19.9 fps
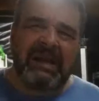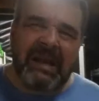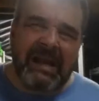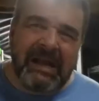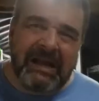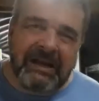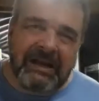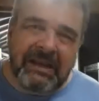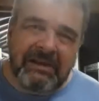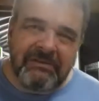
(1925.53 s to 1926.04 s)

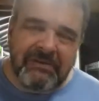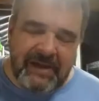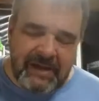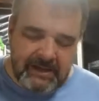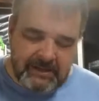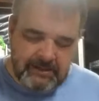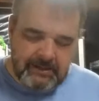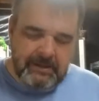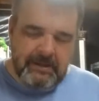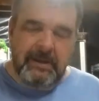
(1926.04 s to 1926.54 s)
Ugly
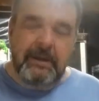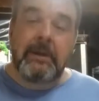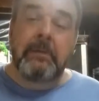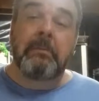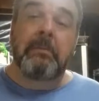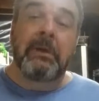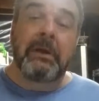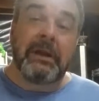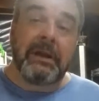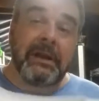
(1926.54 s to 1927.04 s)
fella.
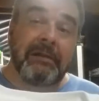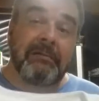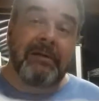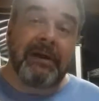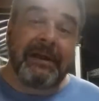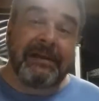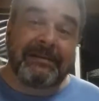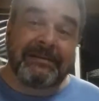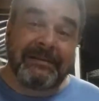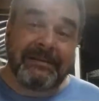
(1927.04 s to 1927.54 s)
And
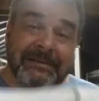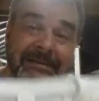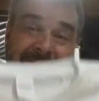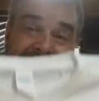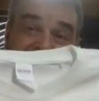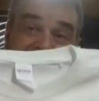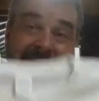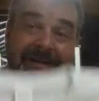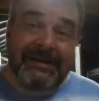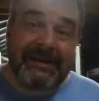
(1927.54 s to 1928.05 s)
anyways,
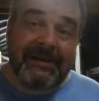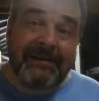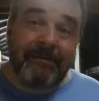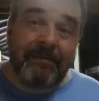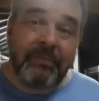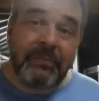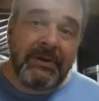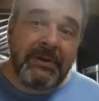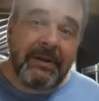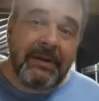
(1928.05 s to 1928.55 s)

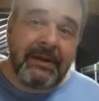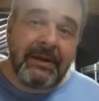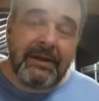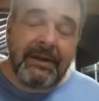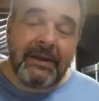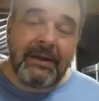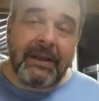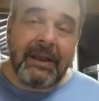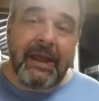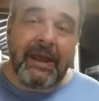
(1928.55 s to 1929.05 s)

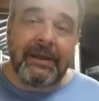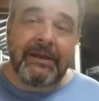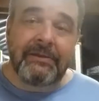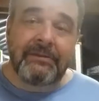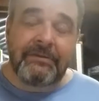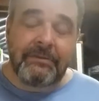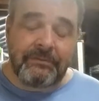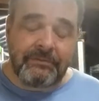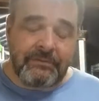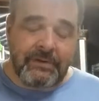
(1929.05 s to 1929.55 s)
like and
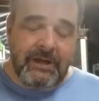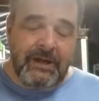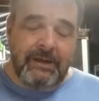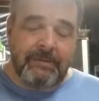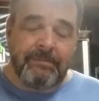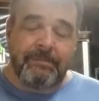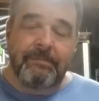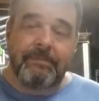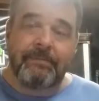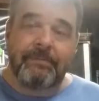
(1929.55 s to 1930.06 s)
subscribe.